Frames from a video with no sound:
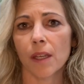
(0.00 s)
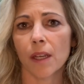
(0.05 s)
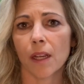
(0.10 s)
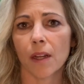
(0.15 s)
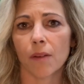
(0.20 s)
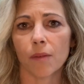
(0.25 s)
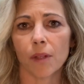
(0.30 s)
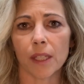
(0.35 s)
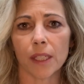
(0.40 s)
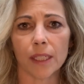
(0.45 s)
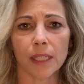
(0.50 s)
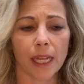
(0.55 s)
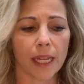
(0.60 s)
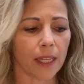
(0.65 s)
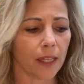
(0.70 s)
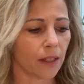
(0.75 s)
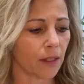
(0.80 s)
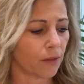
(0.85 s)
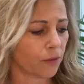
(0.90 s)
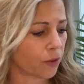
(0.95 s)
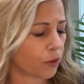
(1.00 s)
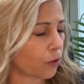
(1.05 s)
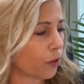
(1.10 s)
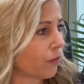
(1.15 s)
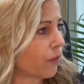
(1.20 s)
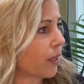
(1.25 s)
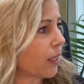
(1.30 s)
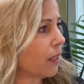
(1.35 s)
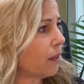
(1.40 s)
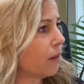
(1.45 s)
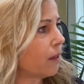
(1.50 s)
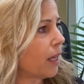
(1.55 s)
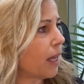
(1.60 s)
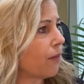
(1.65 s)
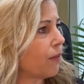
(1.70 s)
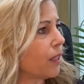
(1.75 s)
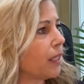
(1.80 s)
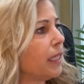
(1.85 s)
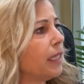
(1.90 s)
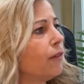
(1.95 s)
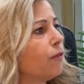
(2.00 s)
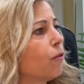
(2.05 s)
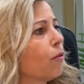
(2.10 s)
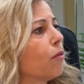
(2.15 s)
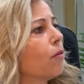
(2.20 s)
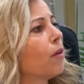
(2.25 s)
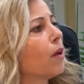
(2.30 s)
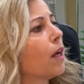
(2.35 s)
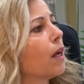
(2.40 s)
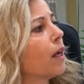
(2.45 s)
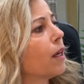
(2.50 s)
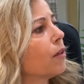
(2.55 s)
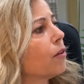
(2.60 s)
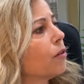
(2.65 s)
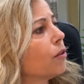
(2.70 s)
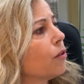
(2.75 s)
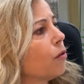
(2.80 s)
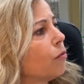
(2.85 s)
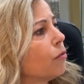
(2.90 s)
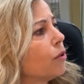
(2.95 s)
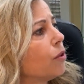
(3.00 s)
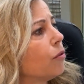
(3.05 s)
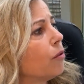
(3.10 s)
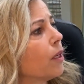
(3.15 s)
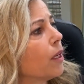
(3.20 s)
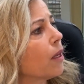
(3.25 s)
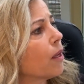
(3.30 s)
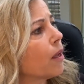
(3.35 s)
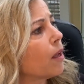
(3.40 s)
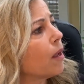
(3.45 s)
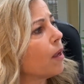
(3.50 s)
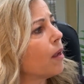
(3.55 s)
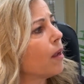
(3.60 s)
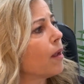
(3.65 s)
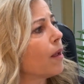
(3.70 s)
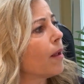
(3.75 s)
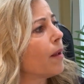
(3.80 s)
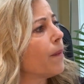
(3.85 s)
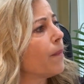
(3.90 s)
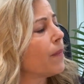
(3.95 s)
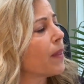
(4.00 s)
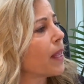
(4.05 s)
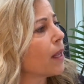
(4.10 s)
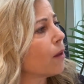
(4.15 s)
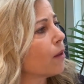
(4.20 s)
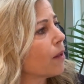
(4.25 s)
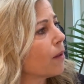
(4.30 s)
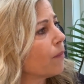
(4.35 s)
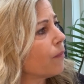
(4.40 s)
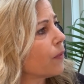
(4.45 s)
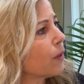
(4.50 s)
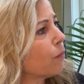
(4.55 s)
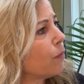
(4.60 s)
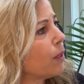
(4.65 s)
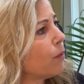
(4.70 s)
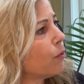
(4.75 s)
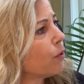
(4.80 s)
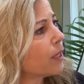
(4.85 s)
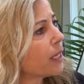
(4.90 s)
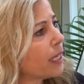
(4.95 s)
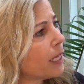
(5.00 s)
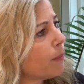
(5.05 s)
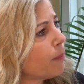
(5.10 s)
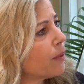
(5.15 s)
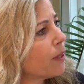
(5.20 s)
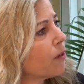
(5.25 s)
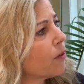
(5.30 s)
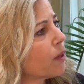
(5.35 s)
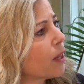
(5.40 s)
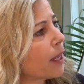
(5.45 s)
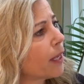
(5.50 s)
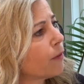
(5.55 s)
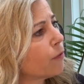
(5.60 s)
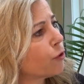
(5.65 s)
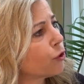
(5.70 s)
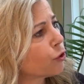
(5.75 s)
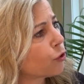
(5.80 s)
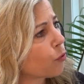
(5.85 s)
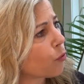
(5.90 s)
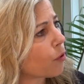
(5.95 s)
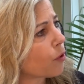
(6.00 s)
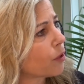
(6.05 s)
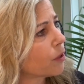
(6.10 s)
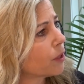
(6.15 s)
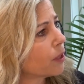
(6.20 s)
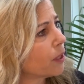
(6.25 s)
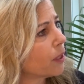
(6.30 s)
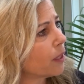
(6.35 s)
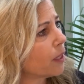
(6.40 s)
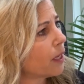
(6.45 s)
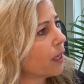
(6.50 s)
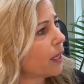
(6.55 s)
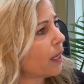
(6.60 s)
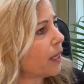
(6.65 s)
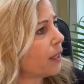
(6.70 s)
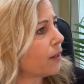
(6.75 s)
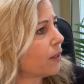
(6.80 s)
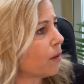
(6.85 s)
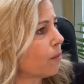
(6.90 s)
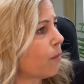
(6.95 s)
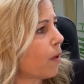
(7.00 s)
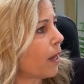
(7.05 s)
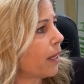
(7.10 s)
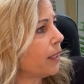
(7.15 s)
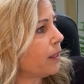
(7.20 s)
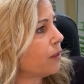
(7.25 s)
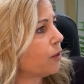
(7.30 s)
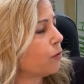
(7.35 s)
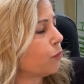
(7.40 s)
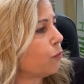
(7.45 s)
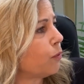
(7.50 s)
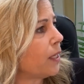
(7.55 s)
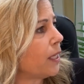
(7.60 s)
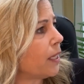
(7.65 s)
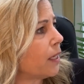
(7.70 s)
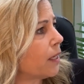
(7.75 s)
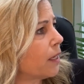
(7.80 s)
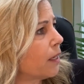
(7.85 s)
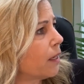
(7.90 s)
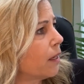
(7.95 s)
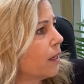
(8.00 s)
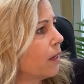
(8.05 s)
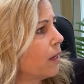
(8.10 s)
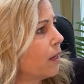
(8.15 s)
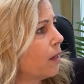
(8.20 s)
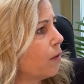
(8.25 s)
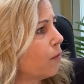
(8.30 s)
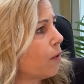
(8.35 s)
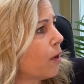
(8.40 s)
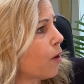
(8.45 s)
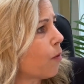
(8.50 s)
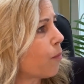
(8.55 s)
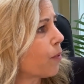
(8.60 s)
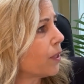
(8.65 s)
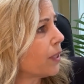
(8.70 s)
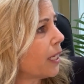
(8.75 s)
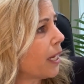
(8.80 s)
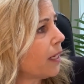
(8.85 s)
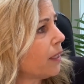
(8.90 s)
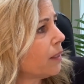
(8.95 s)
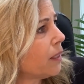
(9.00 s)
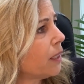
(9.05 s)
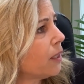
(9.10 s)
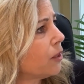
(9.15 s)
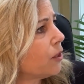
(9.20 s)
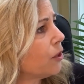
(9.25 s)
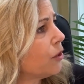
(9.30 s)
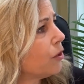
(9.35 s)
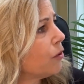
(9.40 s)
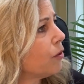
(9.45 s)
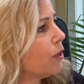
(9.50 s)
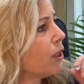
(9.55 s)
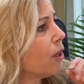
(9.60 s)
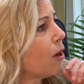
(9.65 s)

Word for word: a really negative sort of, have an evil undertone to it. We will keep their lives short and their minds weak while pretending to do the